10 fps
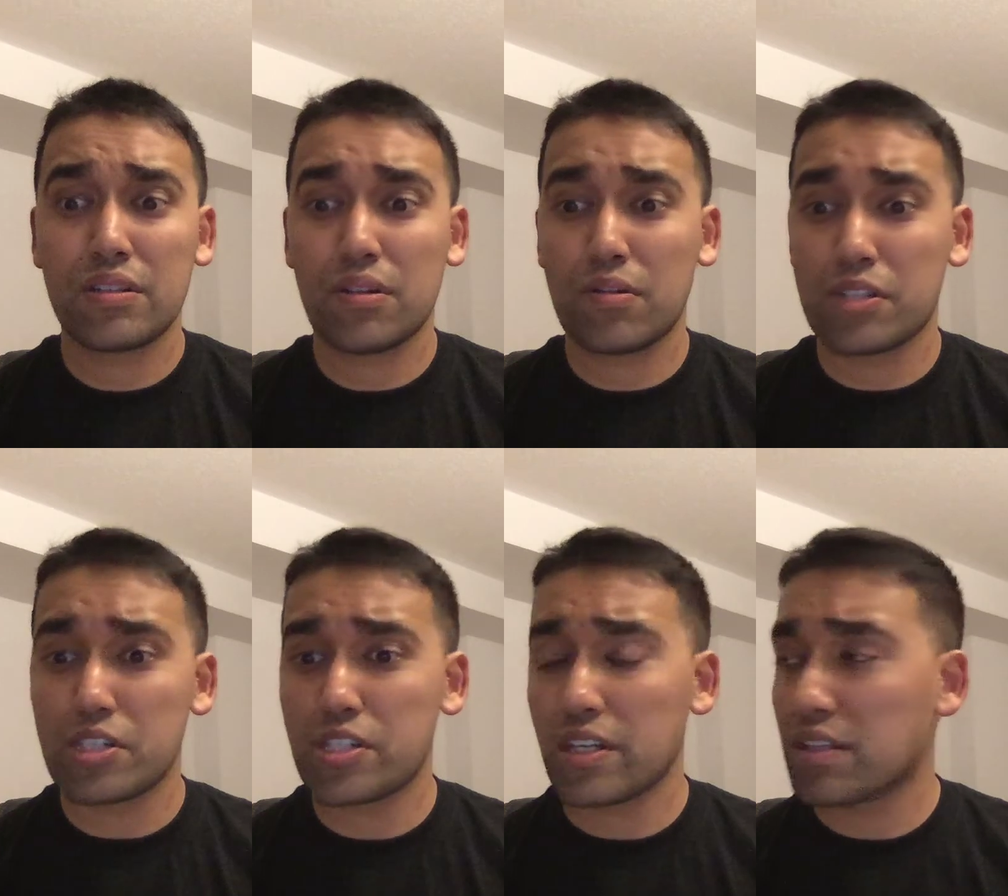Holy
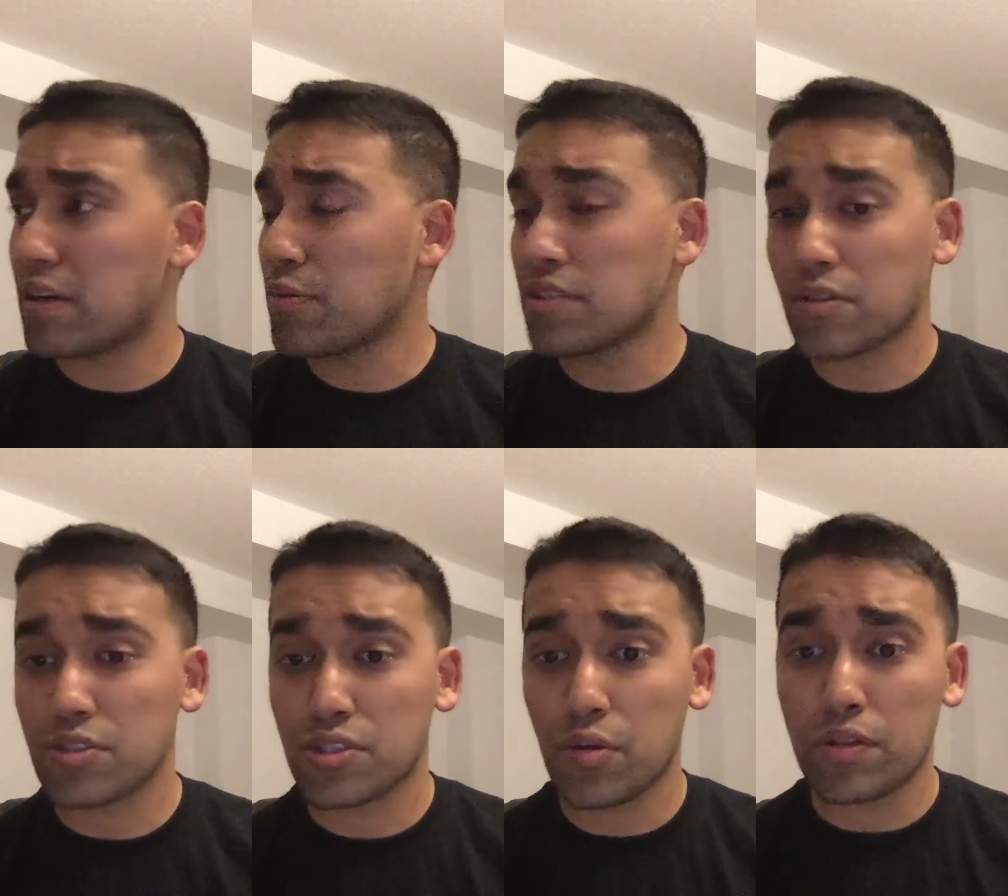shit. I wish I could
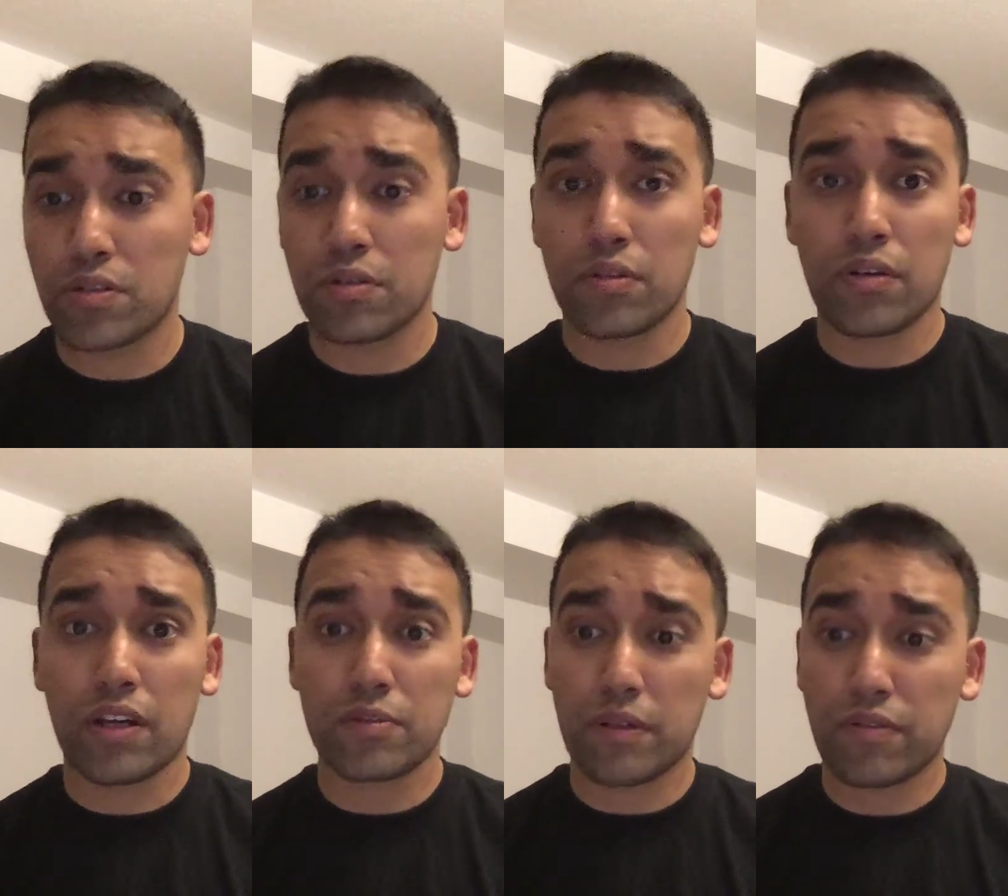show it to you guys,
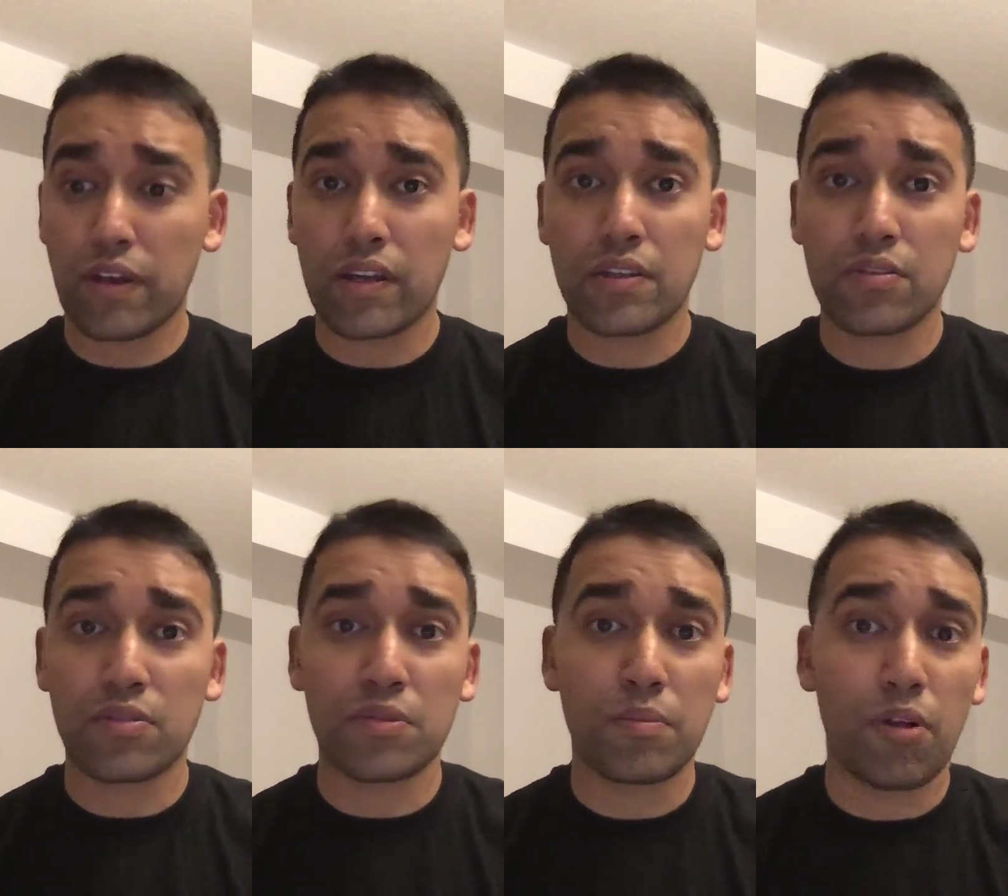but fucking
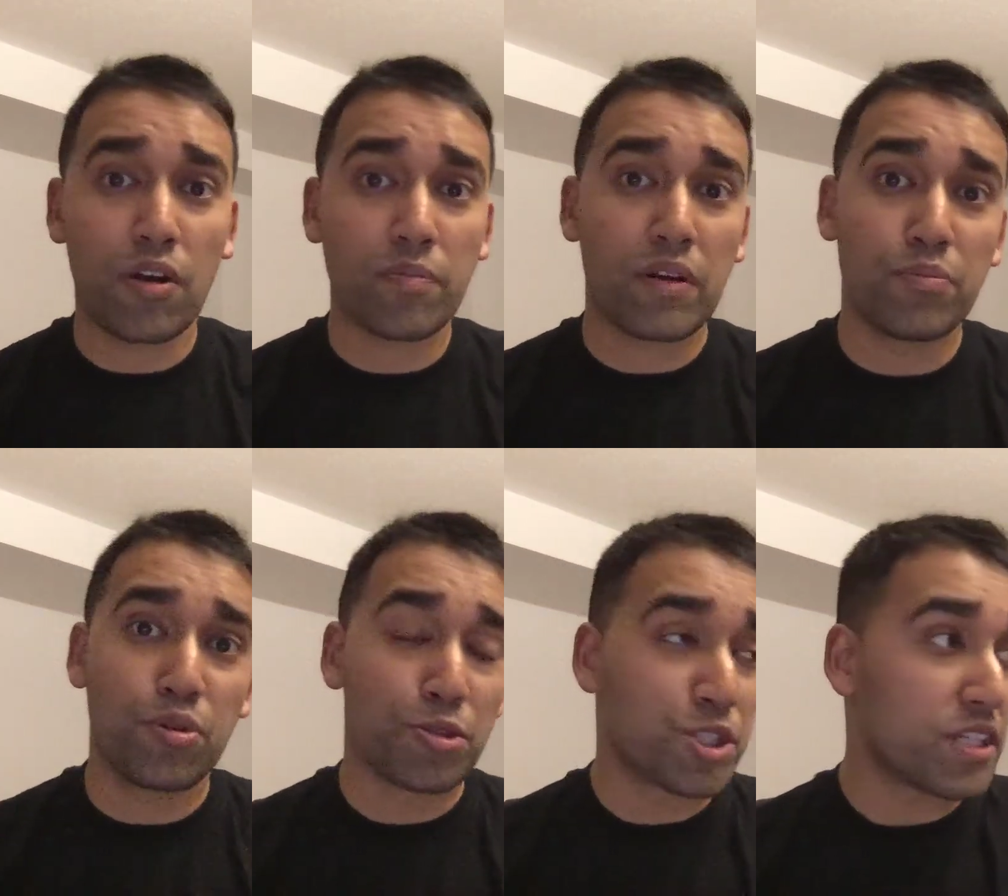YouTube will block my
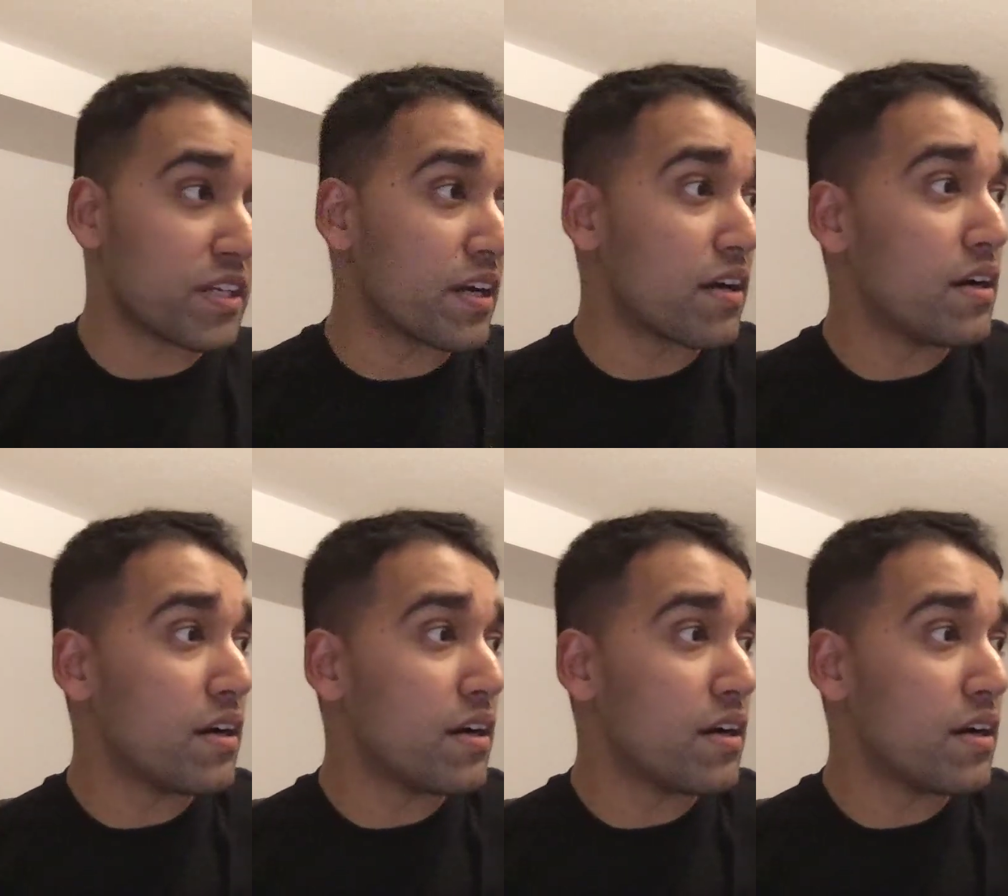bullshit here.